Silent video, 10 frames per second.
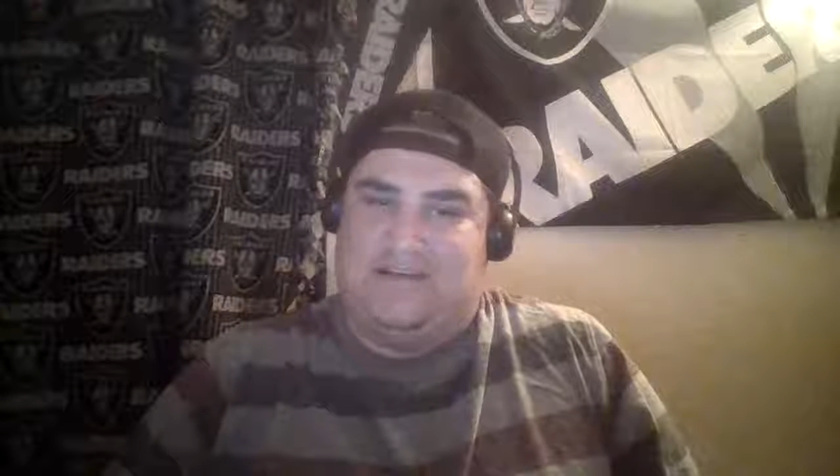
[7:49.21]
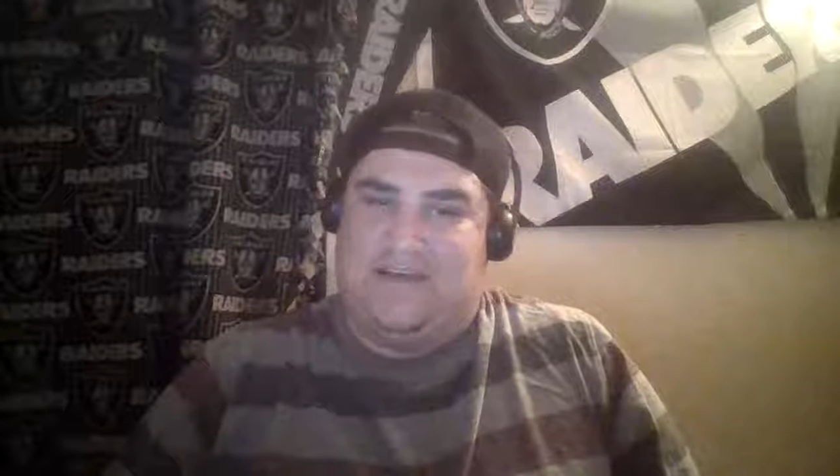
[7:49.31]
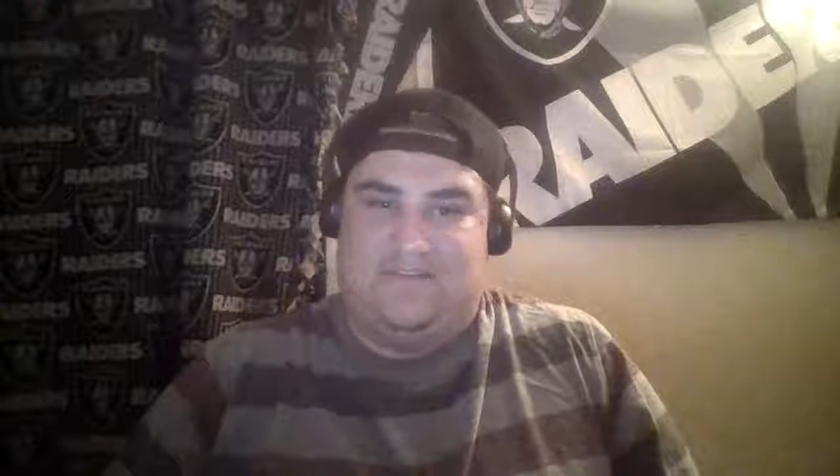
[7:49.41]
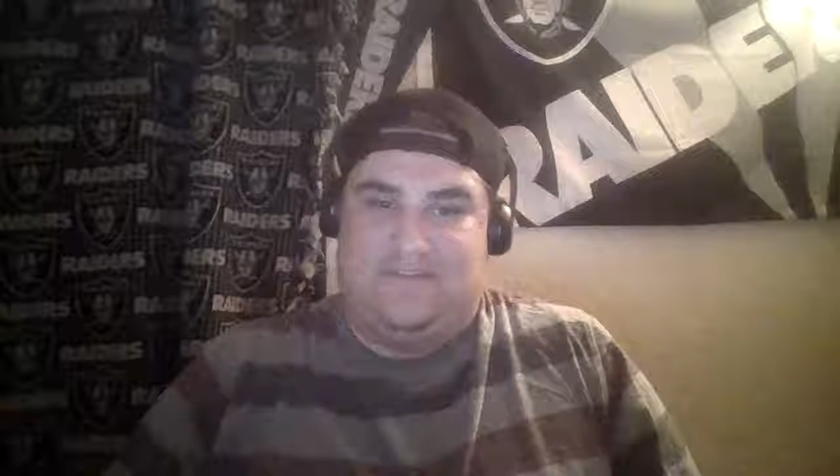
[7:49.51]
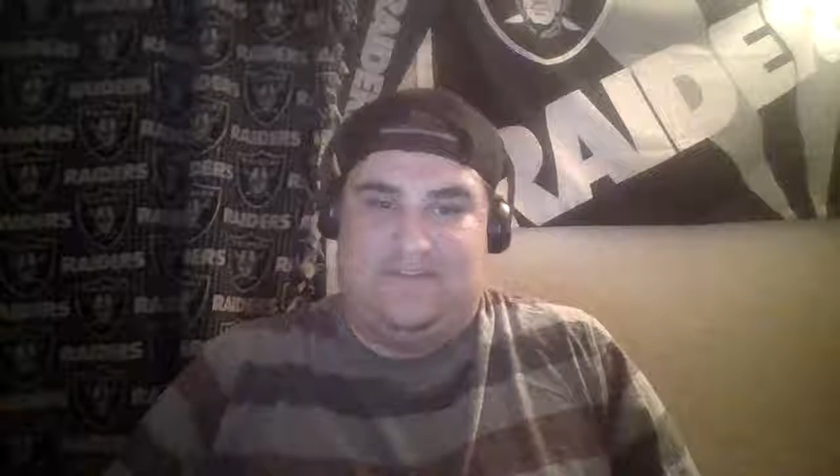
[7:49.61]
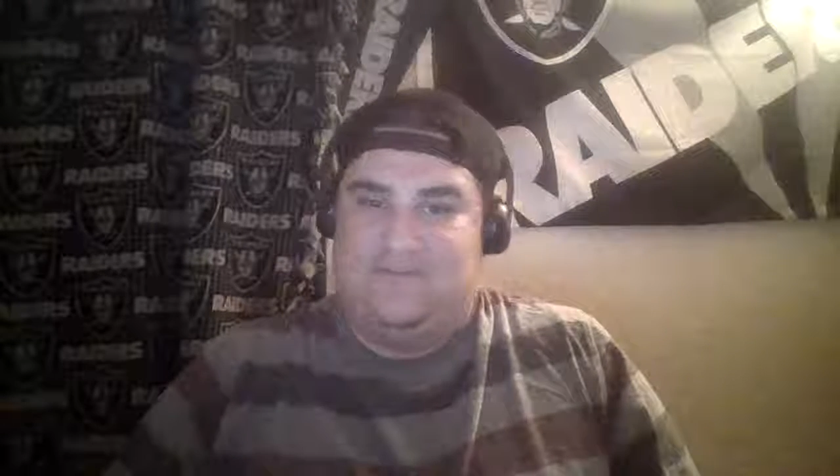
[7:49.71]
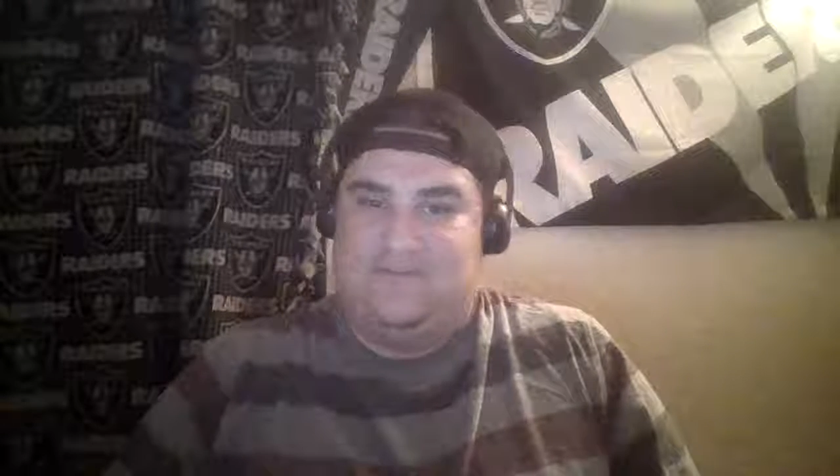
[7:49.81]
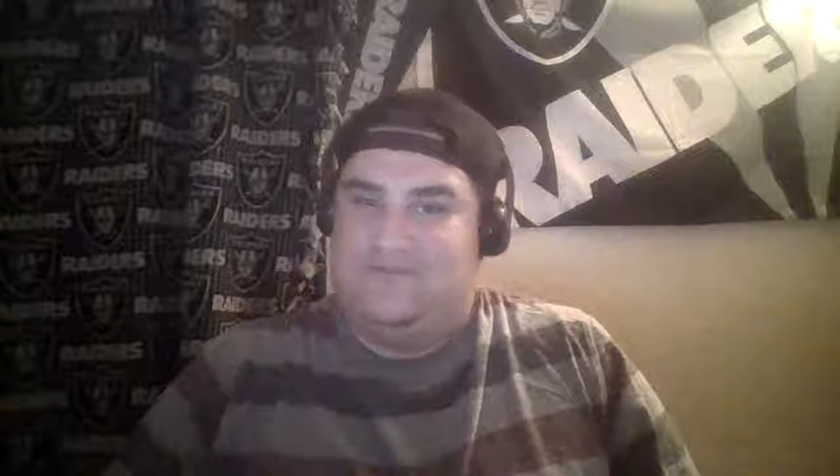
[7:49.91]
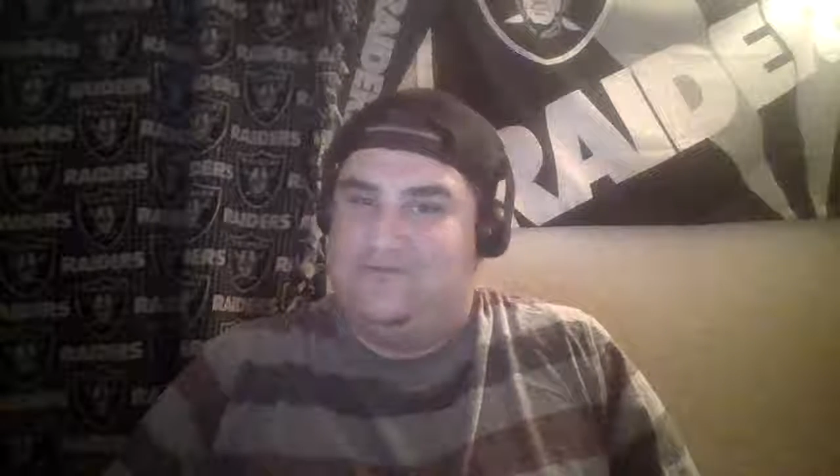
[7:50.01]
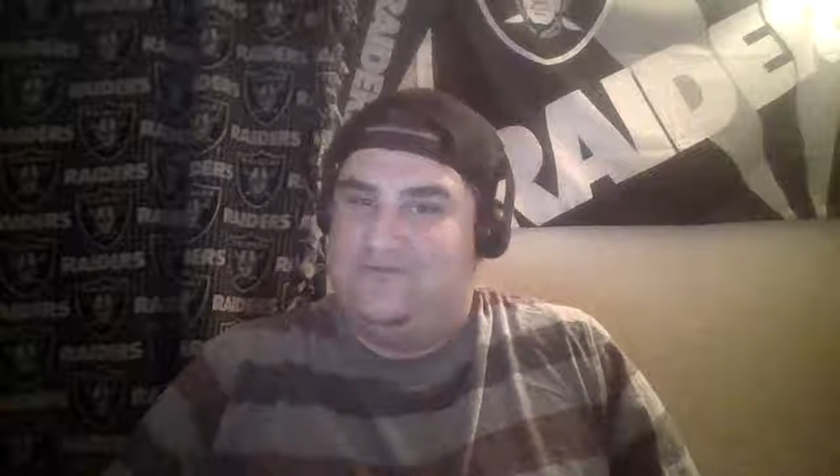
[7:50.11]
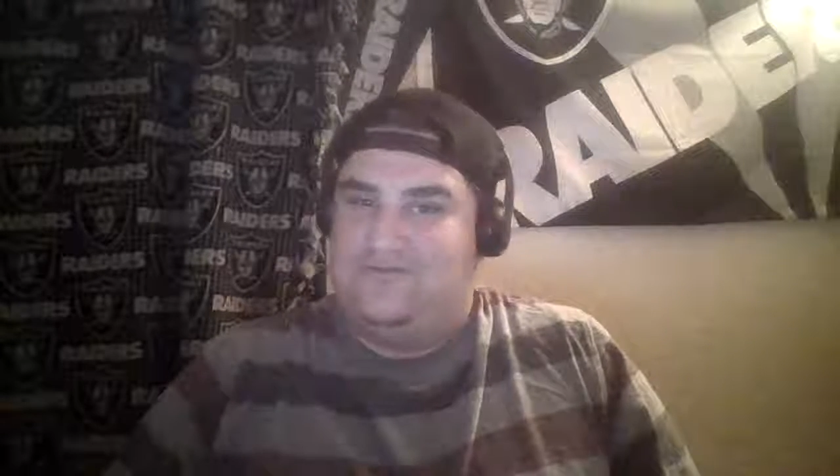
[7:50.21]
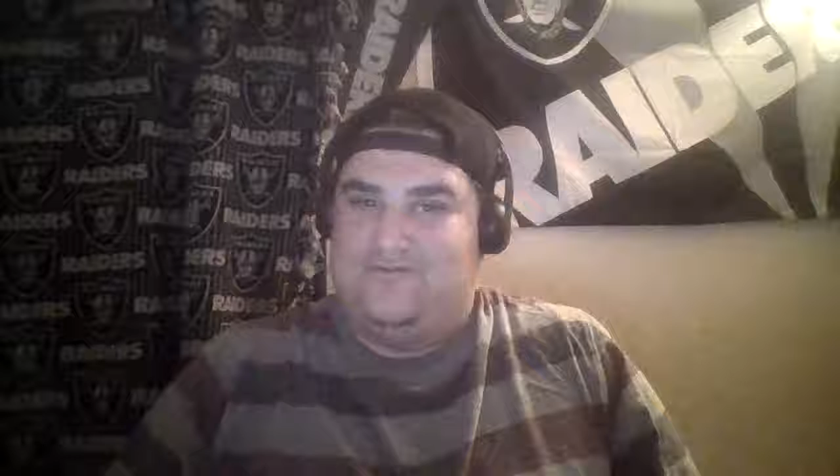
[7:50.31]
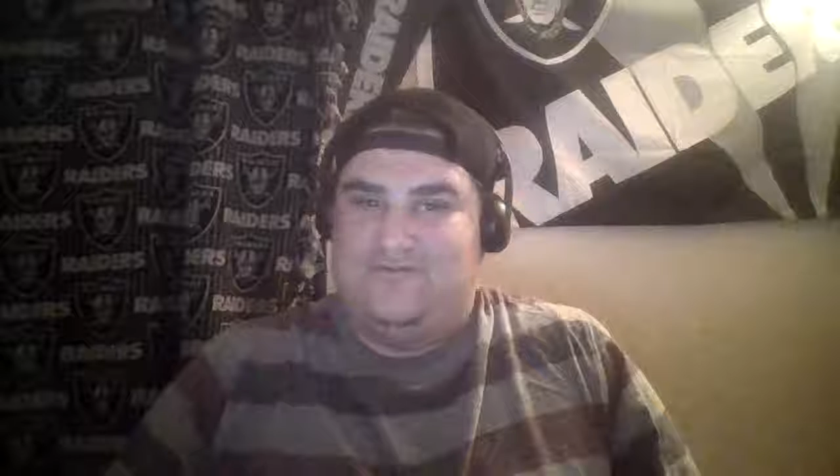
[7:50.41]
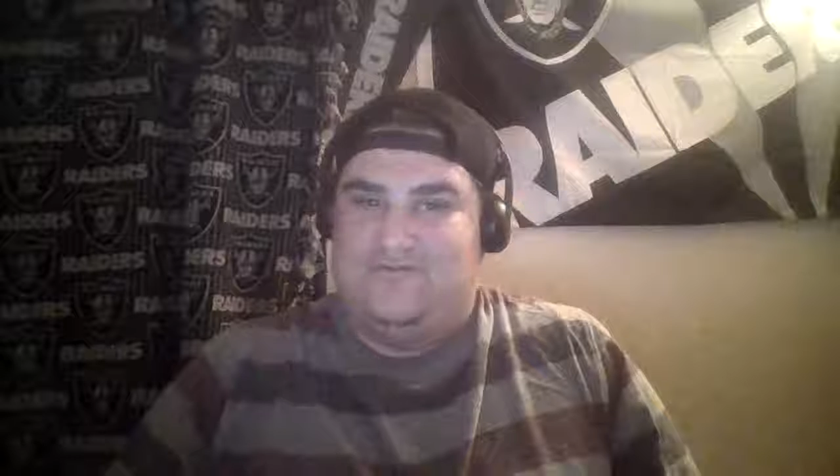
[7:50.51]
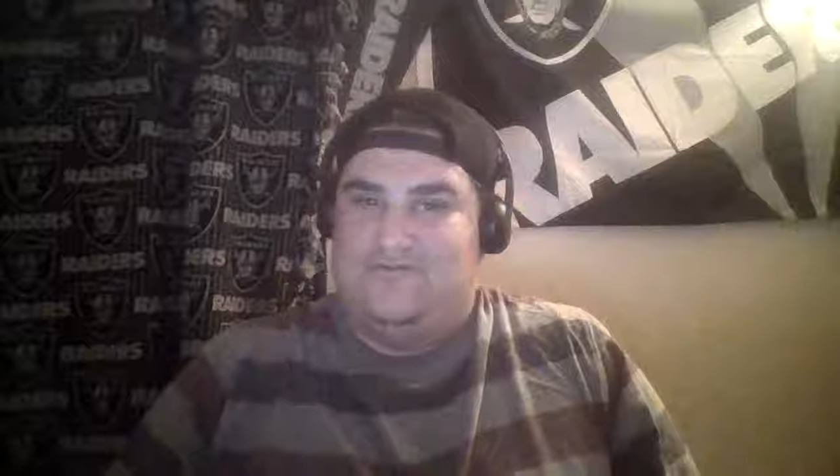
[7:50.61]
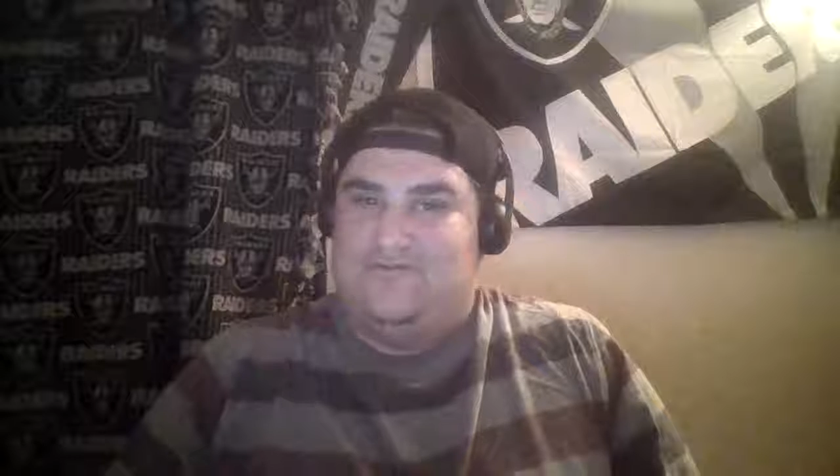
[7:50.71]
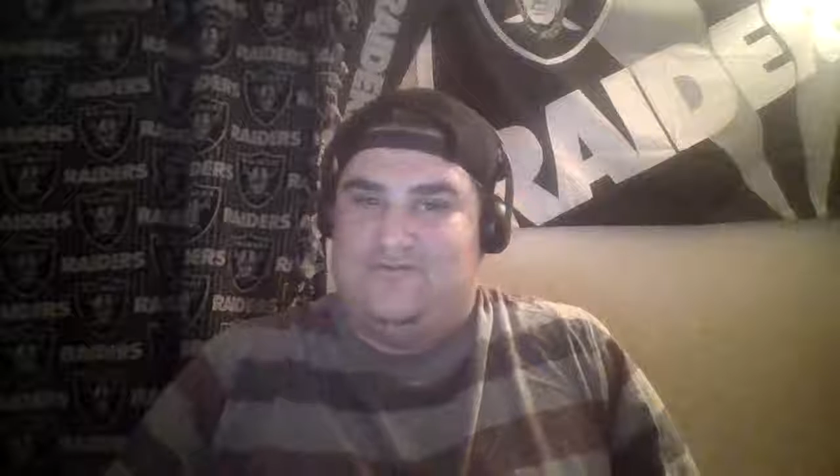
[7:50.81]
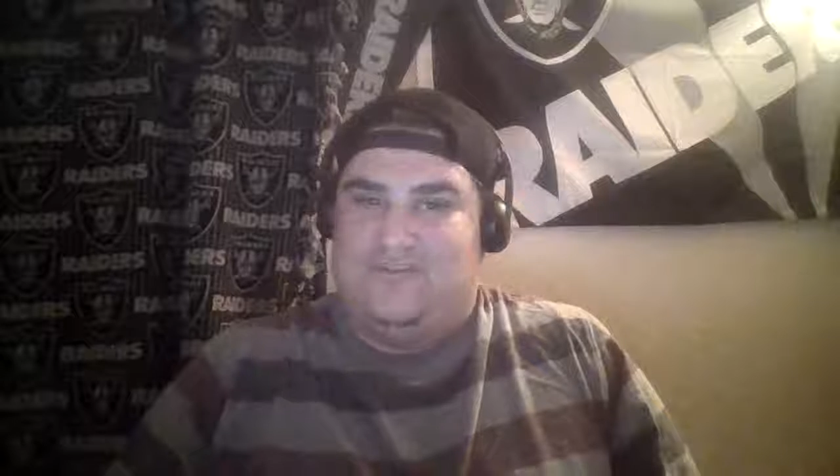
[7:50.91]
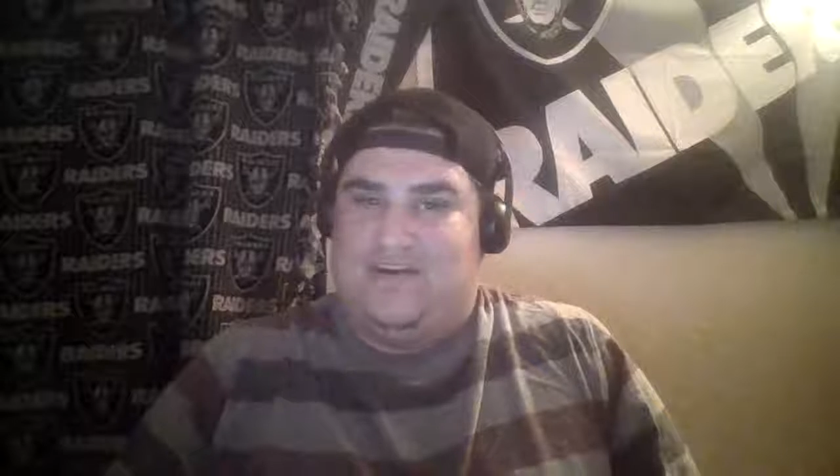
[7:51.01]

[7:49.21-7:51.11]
I don't know. I